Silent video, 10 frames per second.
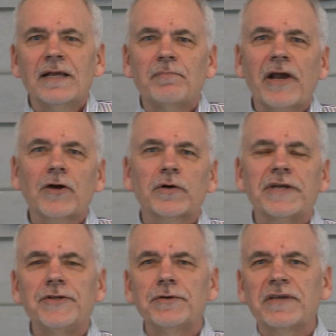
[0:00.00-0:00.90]
Marco,
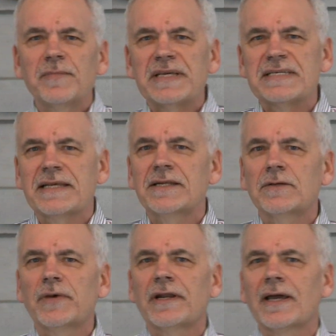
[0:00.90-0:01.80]
can you give me a
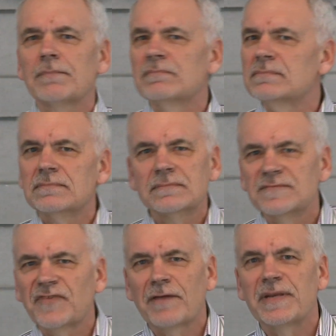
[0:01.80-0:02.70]
signal when I'm
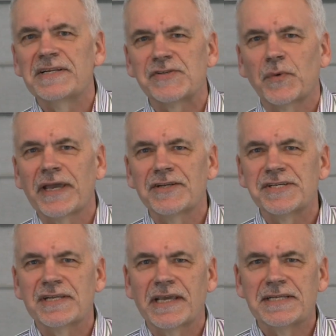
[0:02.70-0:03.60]
5 minutes away,
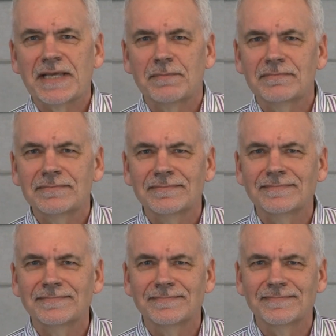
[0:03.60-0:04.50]
just in case I'm
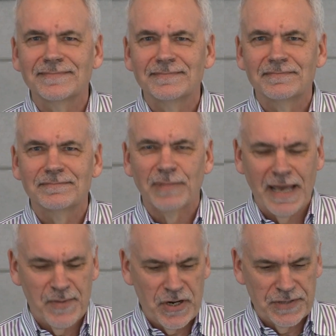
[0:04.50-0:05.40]

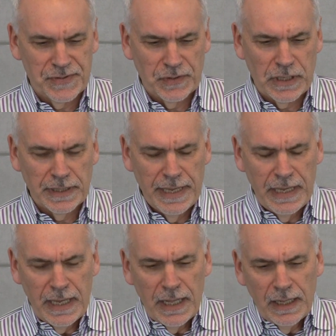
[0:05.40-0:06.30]
blabbing on too long?
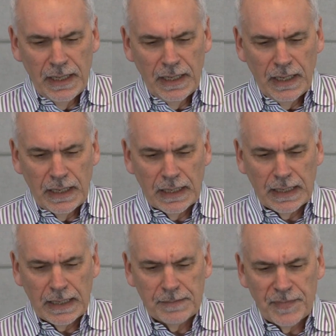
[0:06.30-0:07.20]

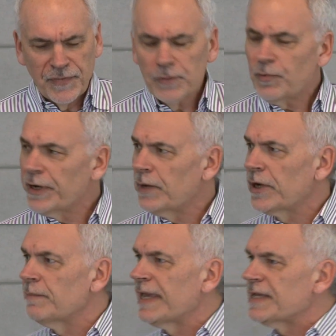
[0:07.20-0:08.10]
Third point I
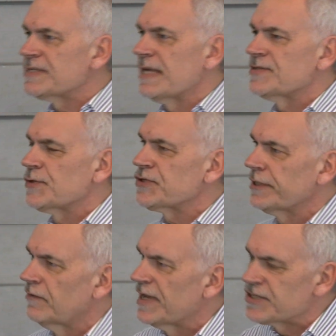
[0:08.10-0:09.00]
want to make is that social
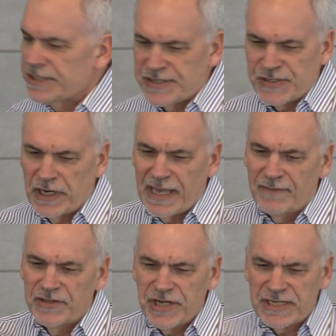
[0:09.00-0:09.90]
innovation does not
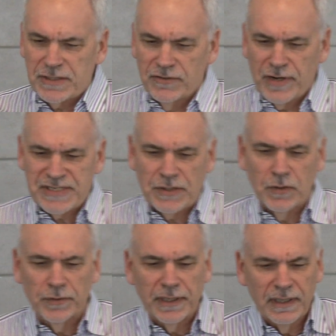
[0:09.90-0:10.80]
have a just dress
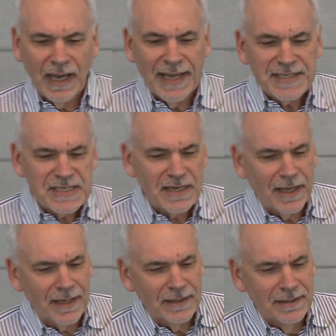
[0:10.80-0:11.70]
code.
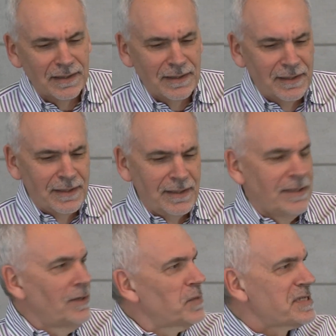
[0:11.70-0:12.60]
Einstein
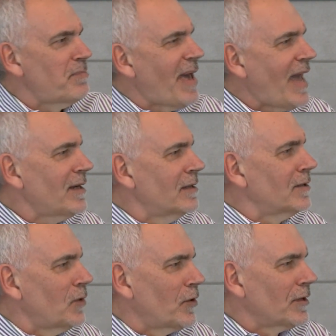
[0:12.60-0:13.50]
was a patent
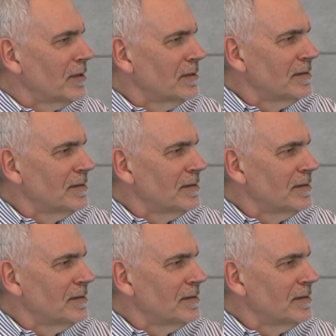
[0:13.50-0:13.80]
clerk.